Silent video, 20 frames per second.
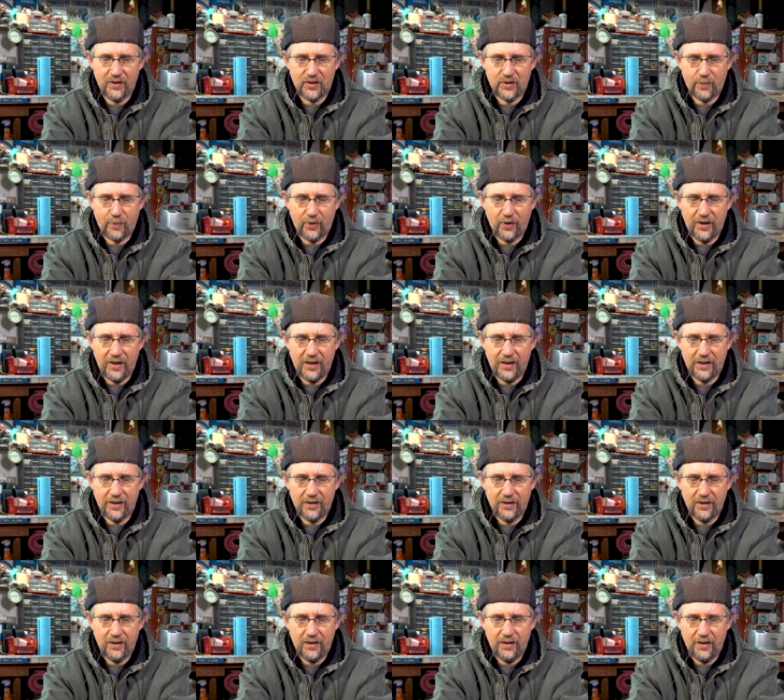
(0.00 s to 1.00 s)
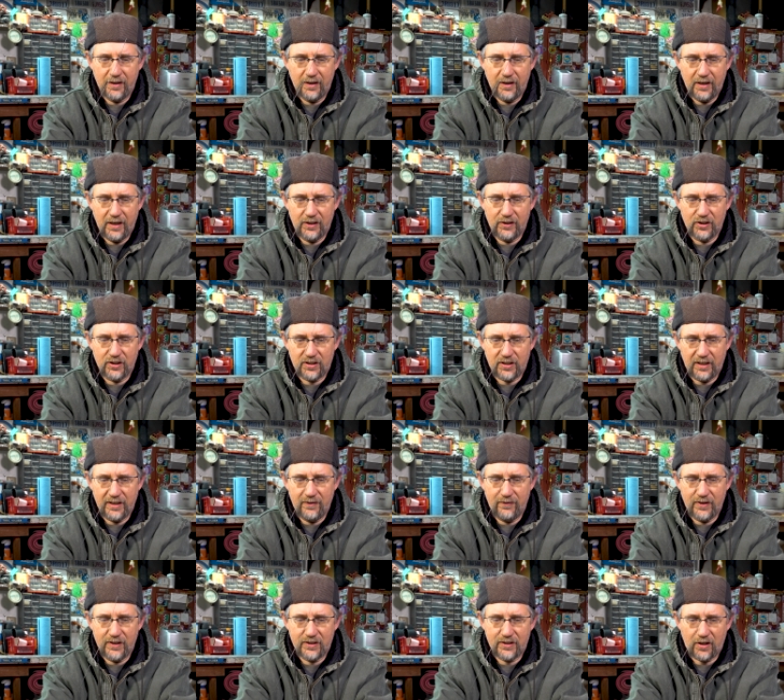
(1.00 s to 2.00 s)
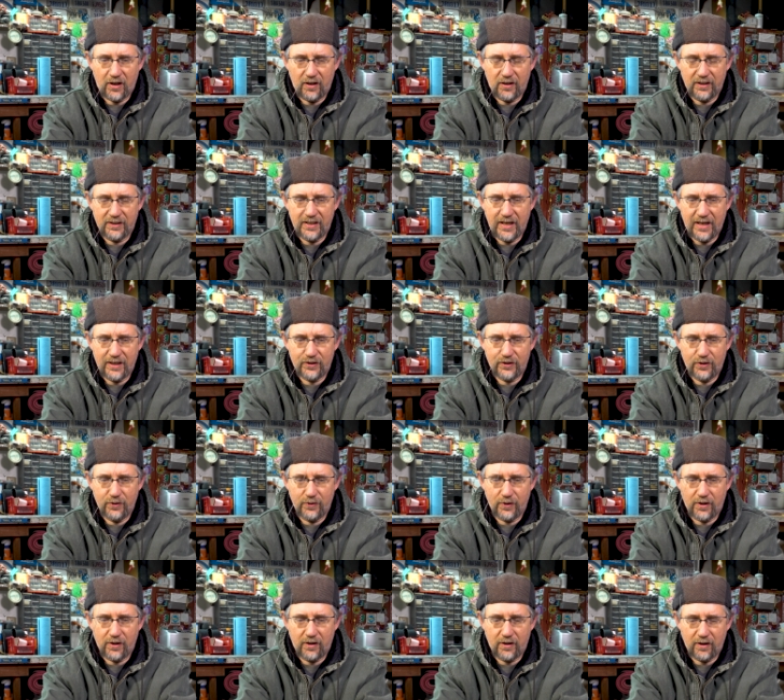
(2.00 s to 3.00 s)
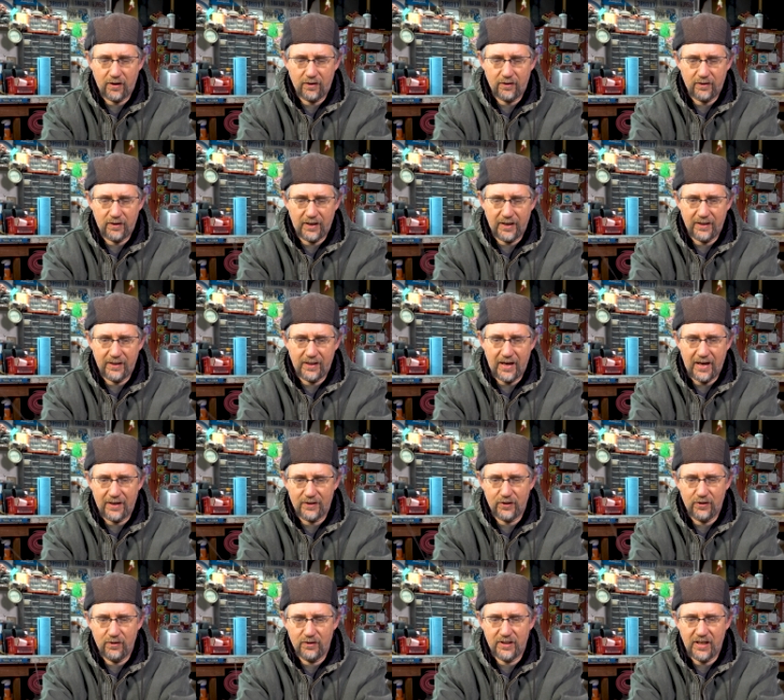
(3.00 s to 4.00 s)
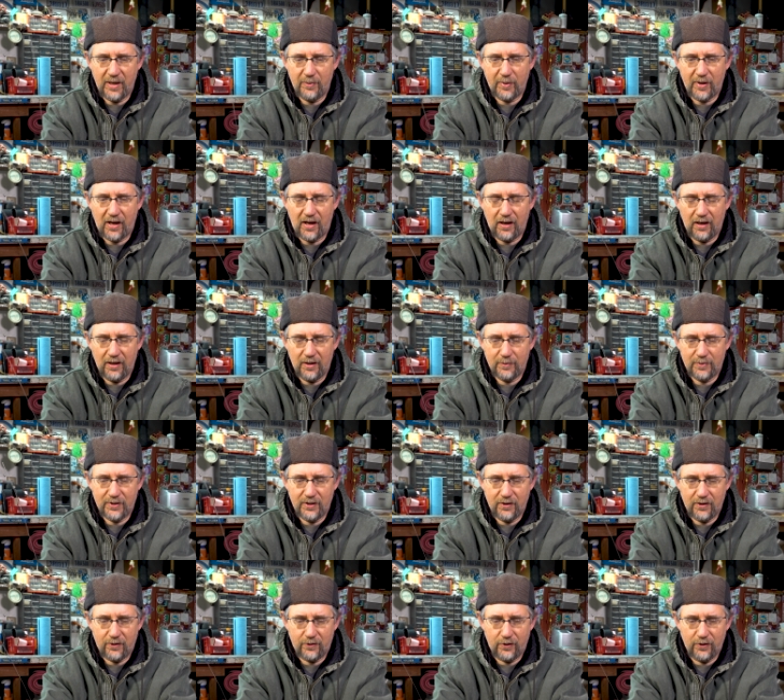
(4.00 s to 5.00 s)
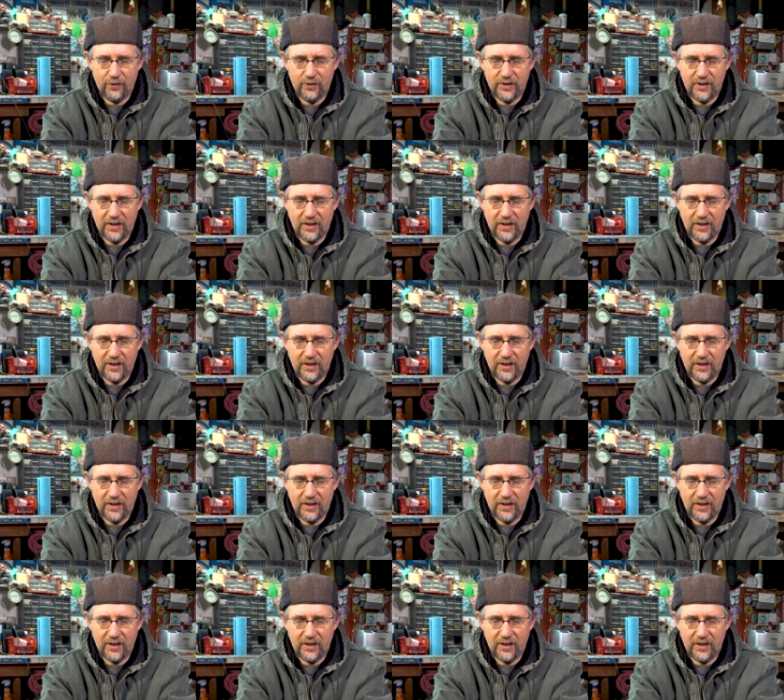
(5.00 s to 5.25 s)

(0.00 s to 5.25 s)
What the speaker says: the spring, and just leave this all attached to the car like that. So you can tape it all up so you don't lose